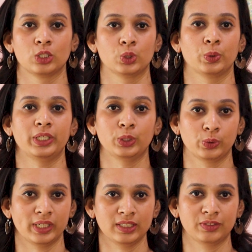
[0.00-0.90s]
So in
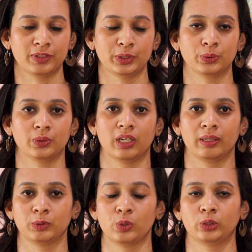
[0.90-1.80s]
today's video,
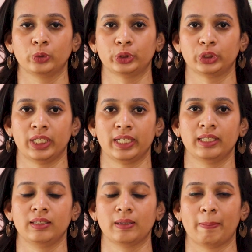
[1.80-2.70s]
I'm going to
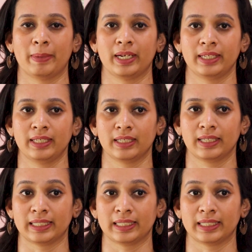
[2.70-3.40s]
share my